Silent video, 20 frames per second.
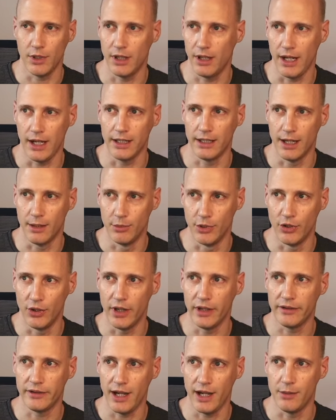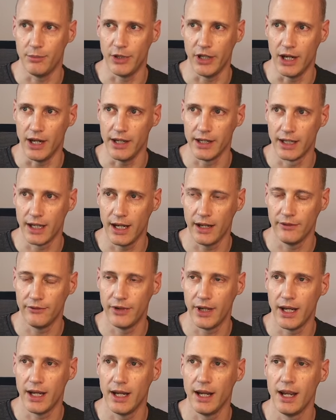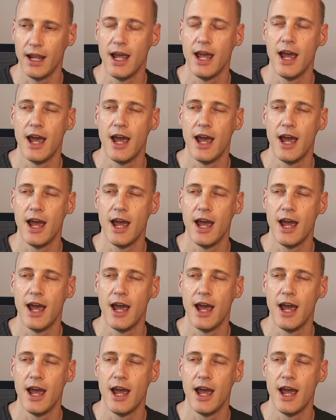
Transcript: AWS API Gateway,